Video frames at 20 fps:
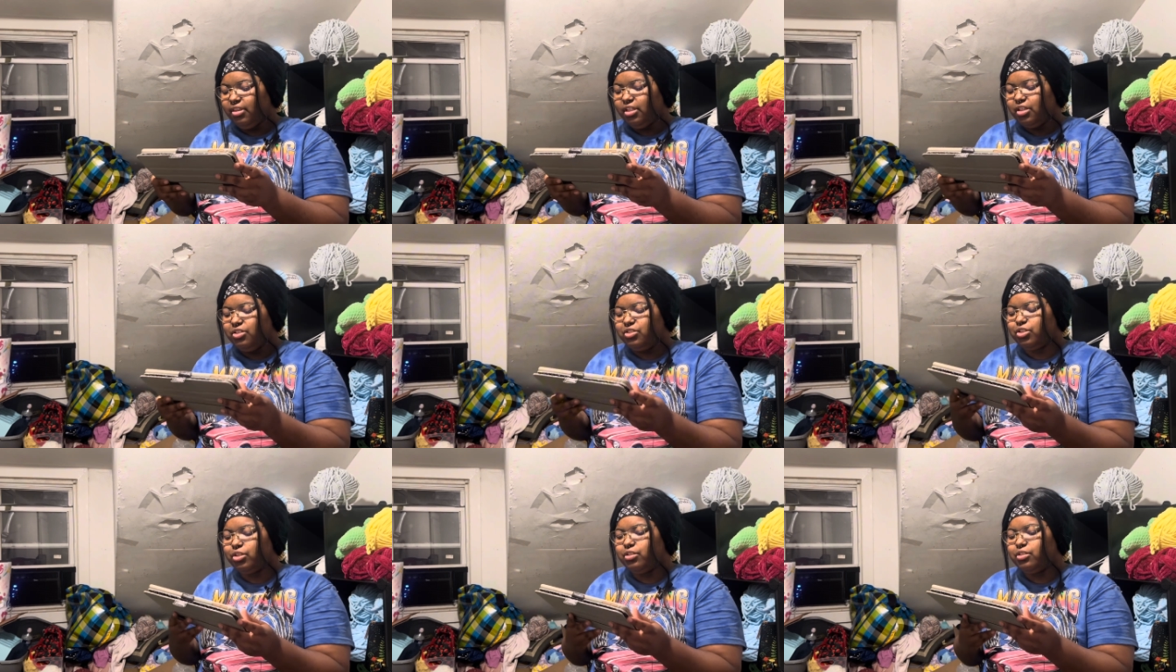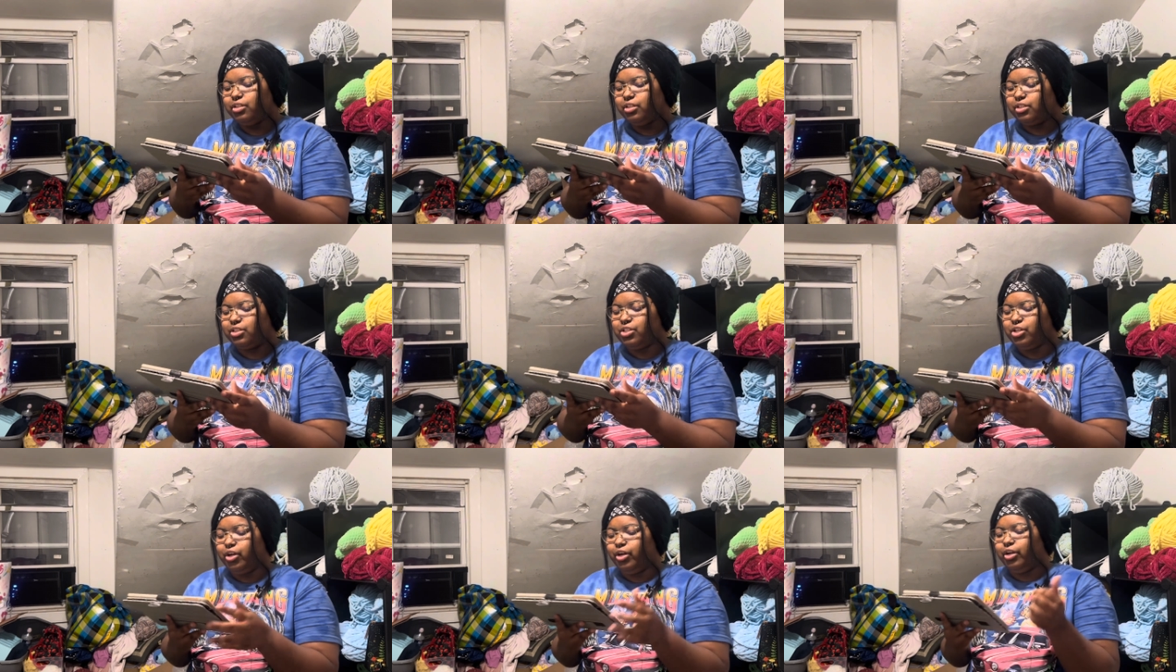Sold a
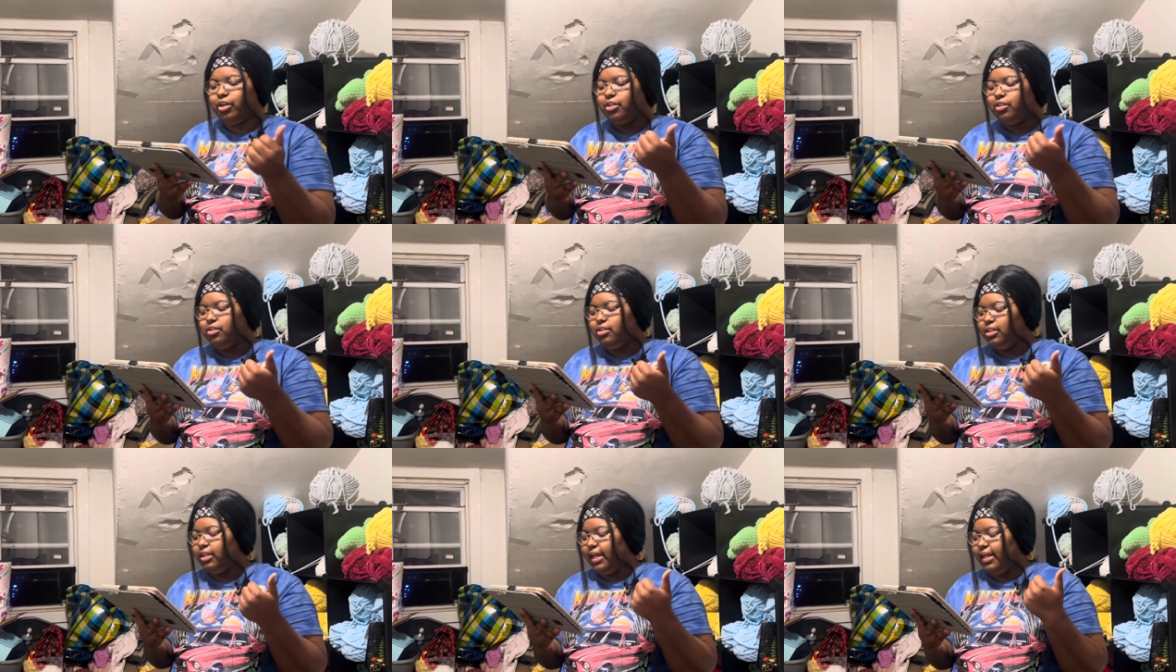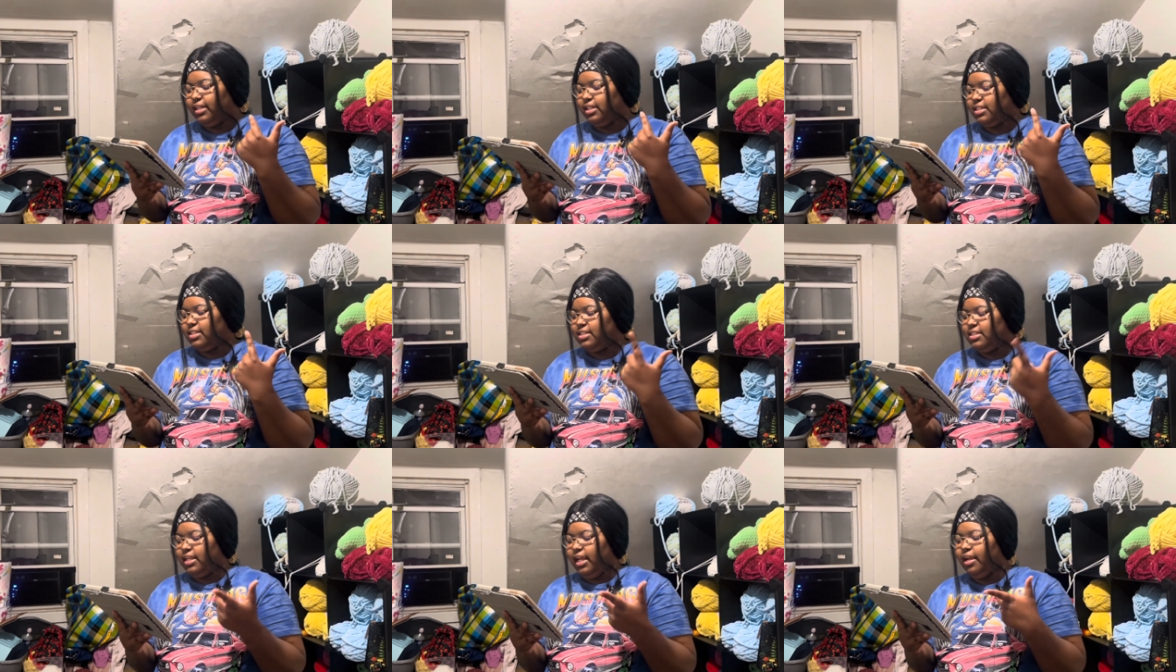turtle and a
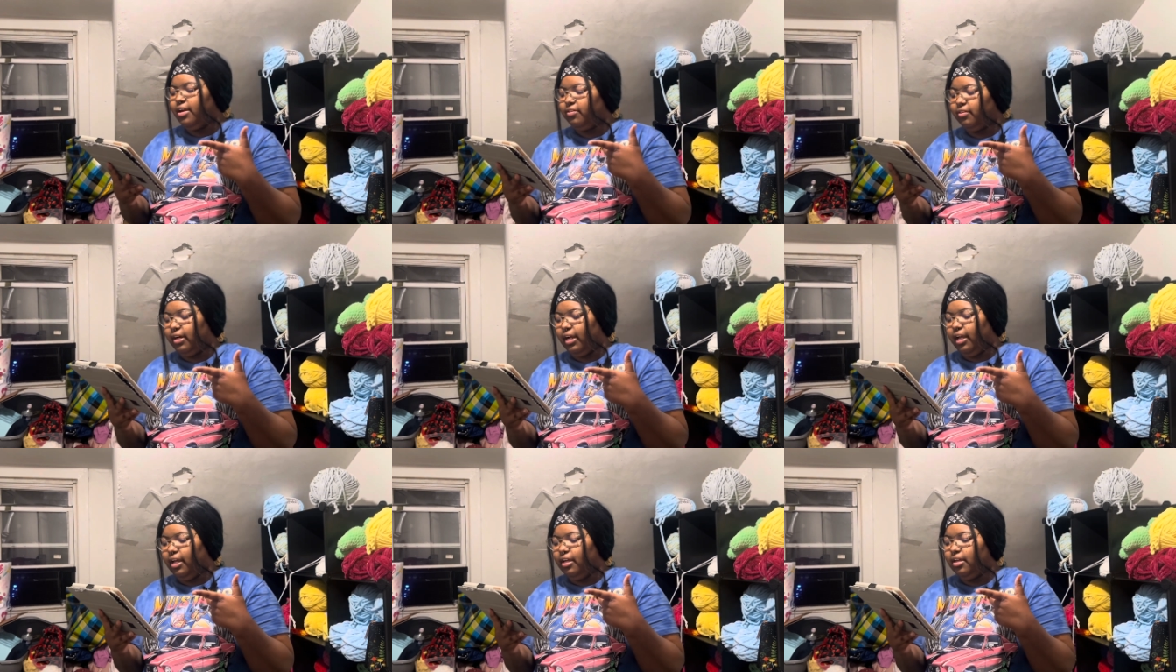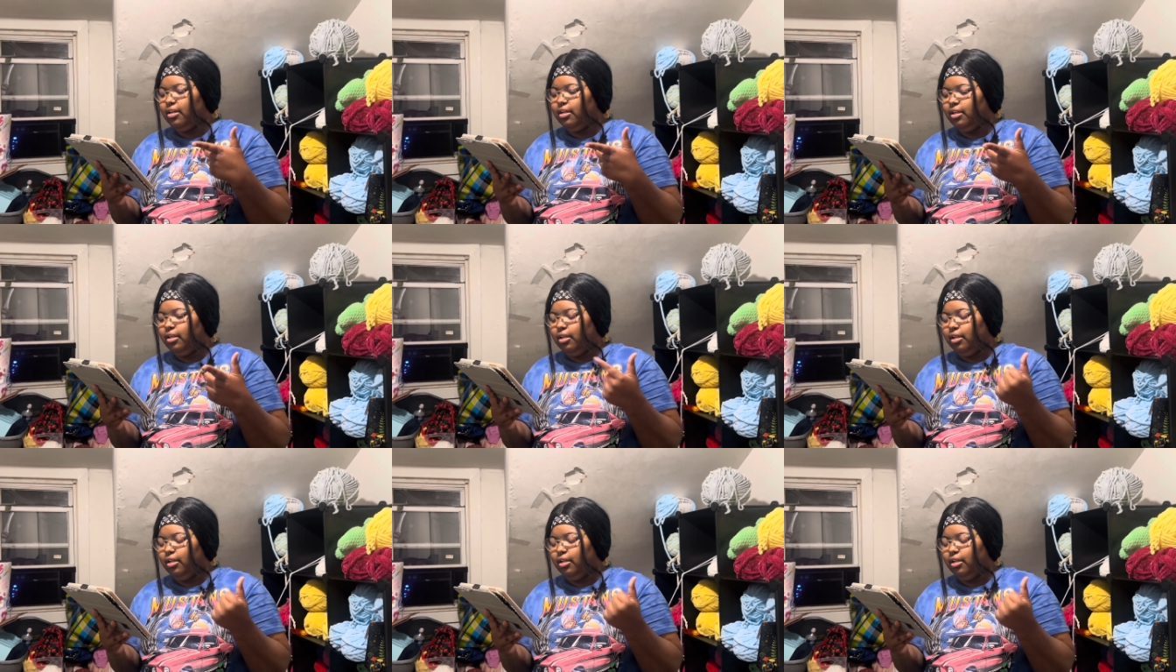stingray.